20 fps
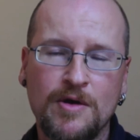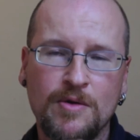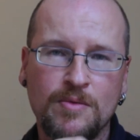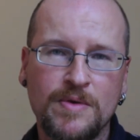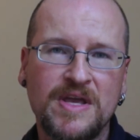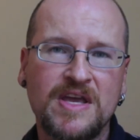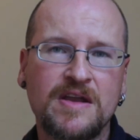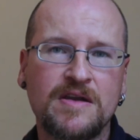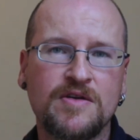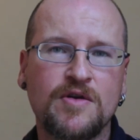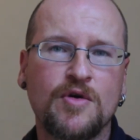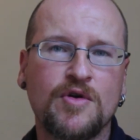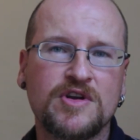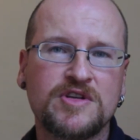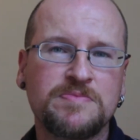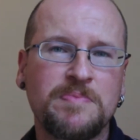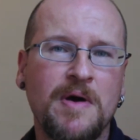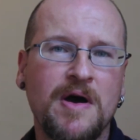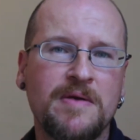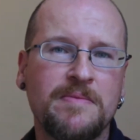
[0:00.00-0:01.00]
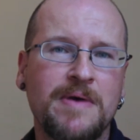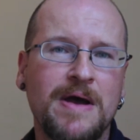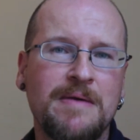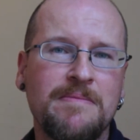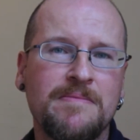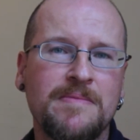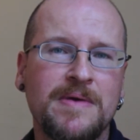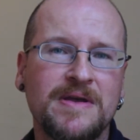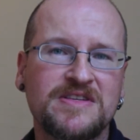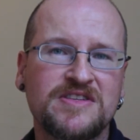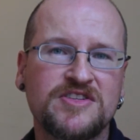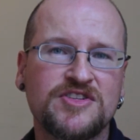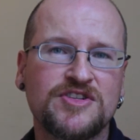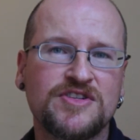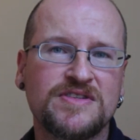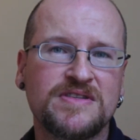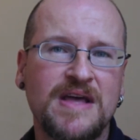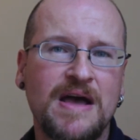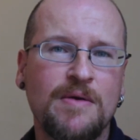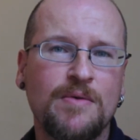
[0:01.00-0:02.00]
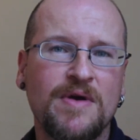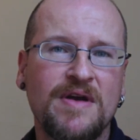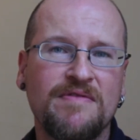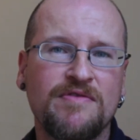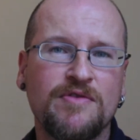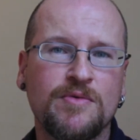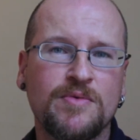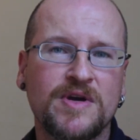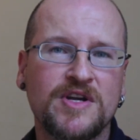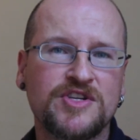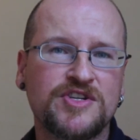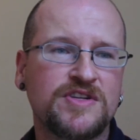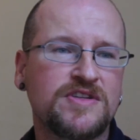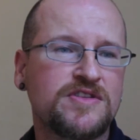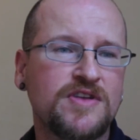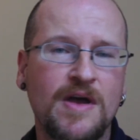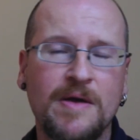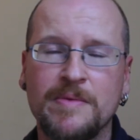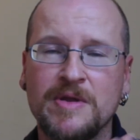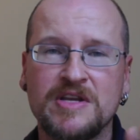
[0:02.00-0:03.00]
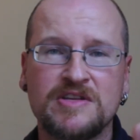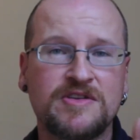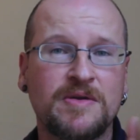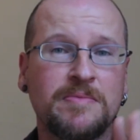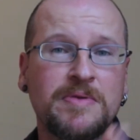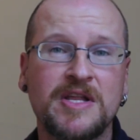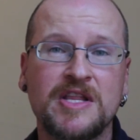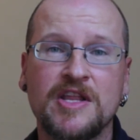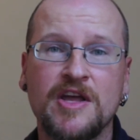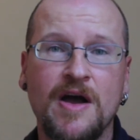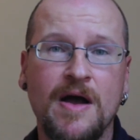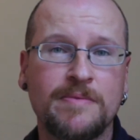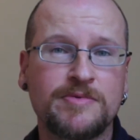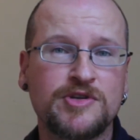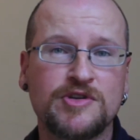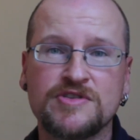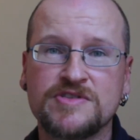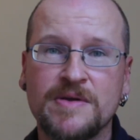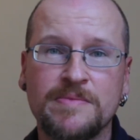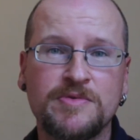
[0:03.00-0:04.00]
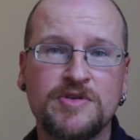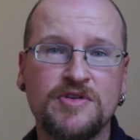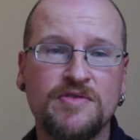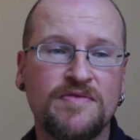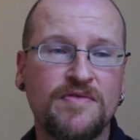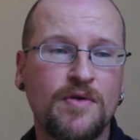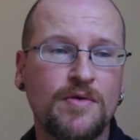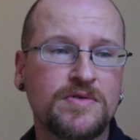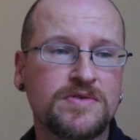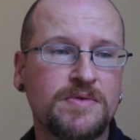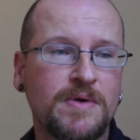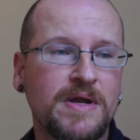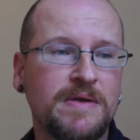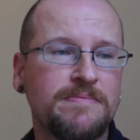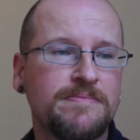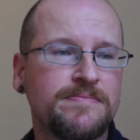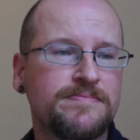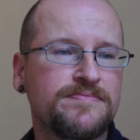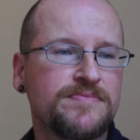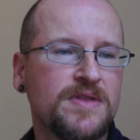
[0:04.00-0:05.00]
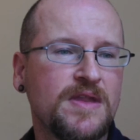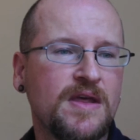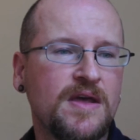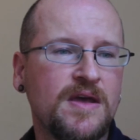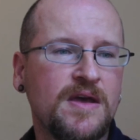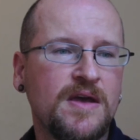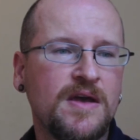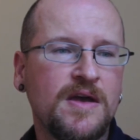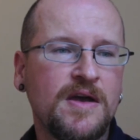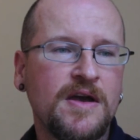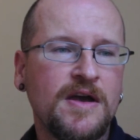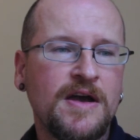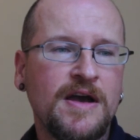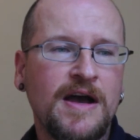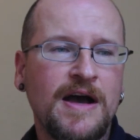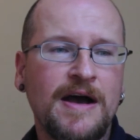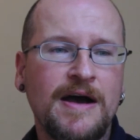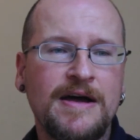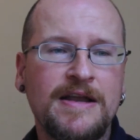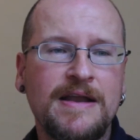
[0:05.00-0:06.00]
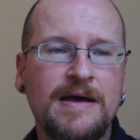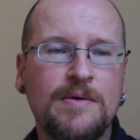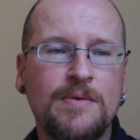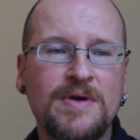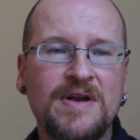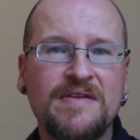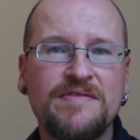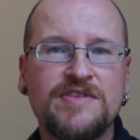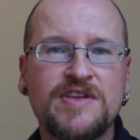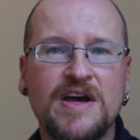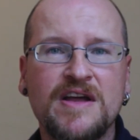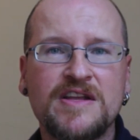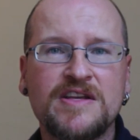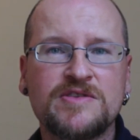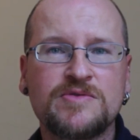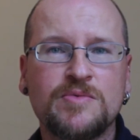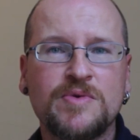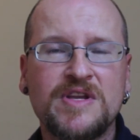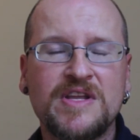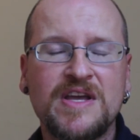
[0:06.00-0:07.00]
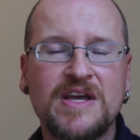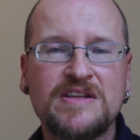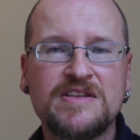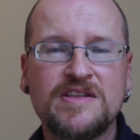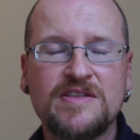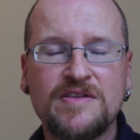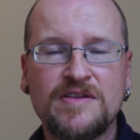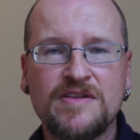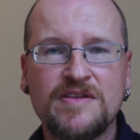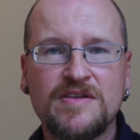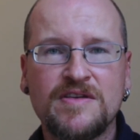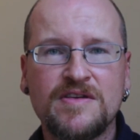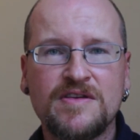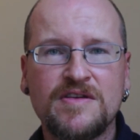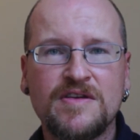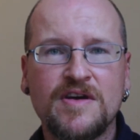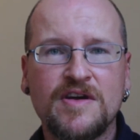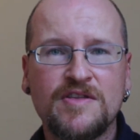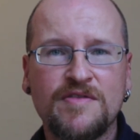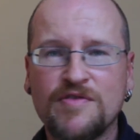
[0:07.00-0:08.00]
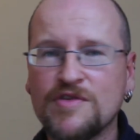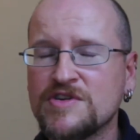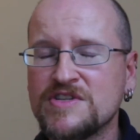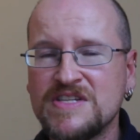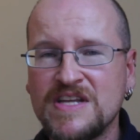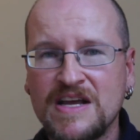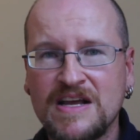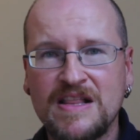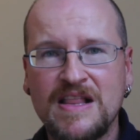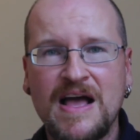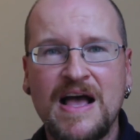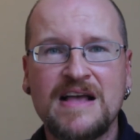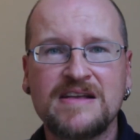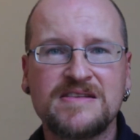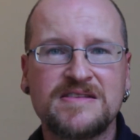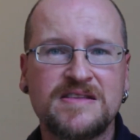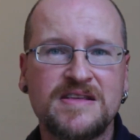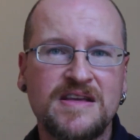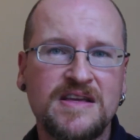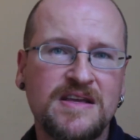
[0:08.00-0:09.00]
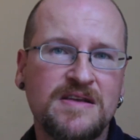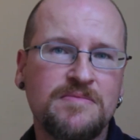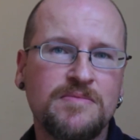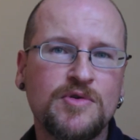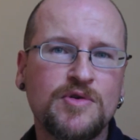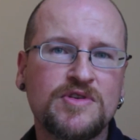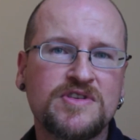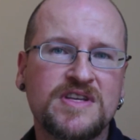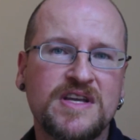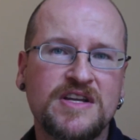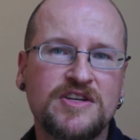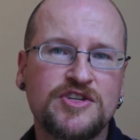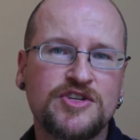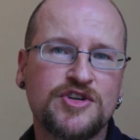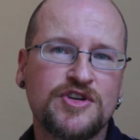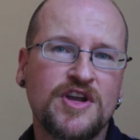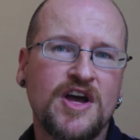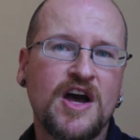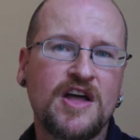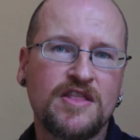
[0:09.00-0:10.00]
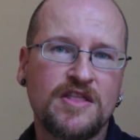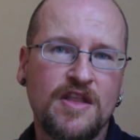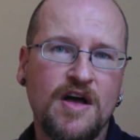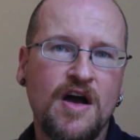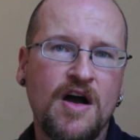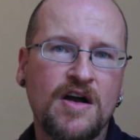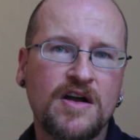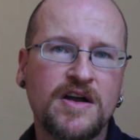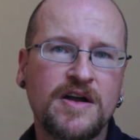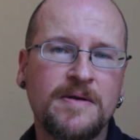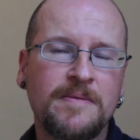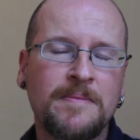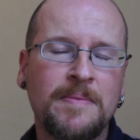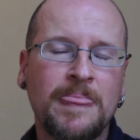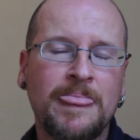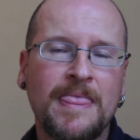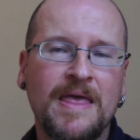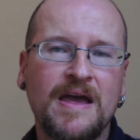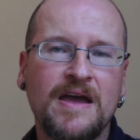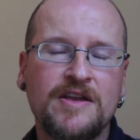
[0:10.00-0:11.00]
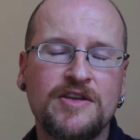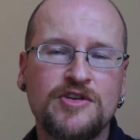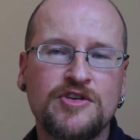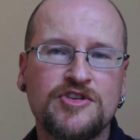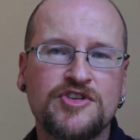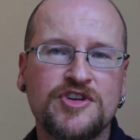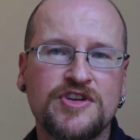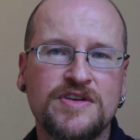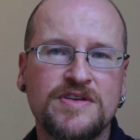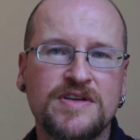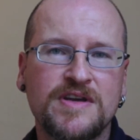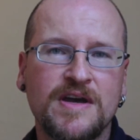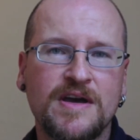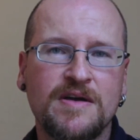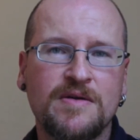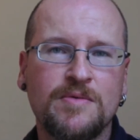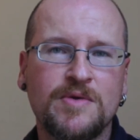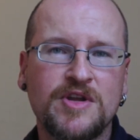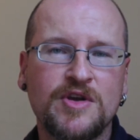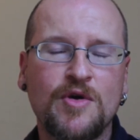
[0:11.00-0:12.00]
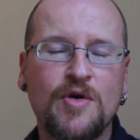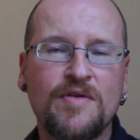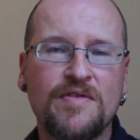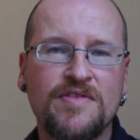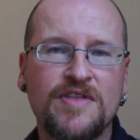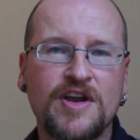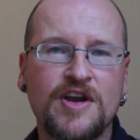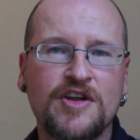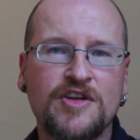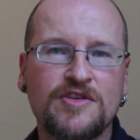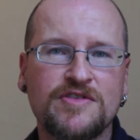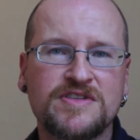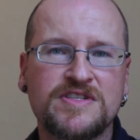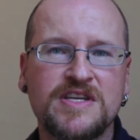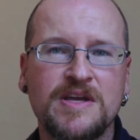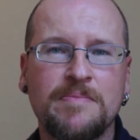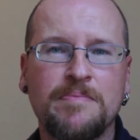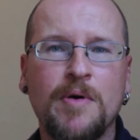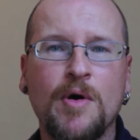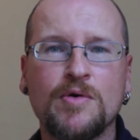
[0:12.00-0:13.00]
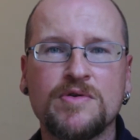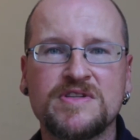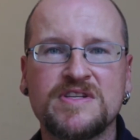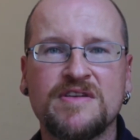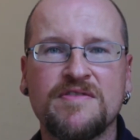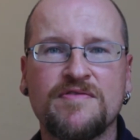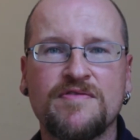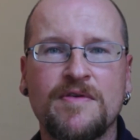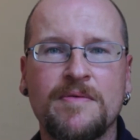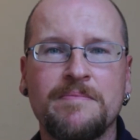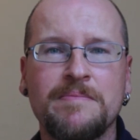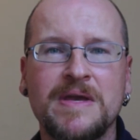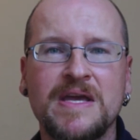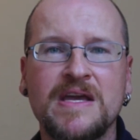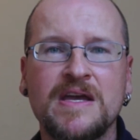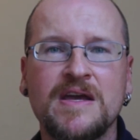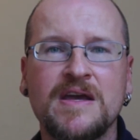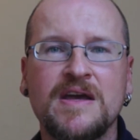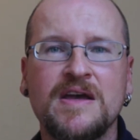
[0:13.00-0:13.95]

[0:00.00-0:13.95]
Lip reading: we can correspond by messages that way if you wish. It's completely optional. It's up to you folks, right? Now, what I've done is when you get to on the first day of class, the Moodle site should unlock, and you should, when you go over there, you'll see a posting from me